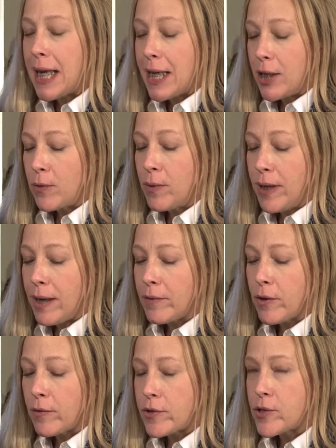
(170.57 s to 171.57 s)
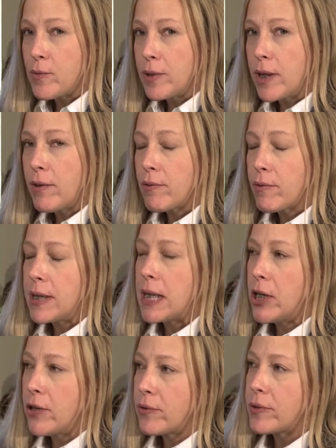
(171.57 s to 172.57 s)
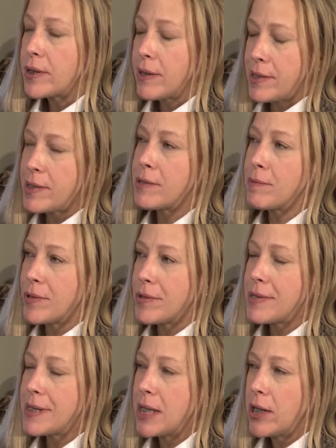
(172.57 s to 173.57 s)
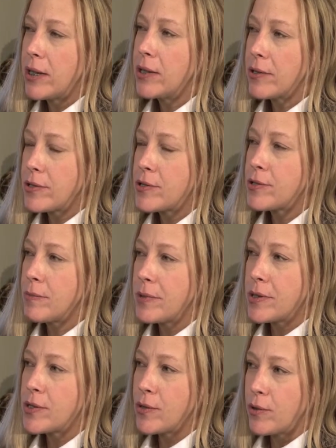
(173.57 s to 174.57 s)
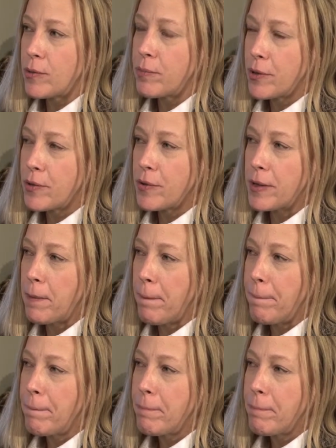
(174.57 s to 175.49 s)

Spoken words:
and we have over 2,300 customers in our distributed solar program.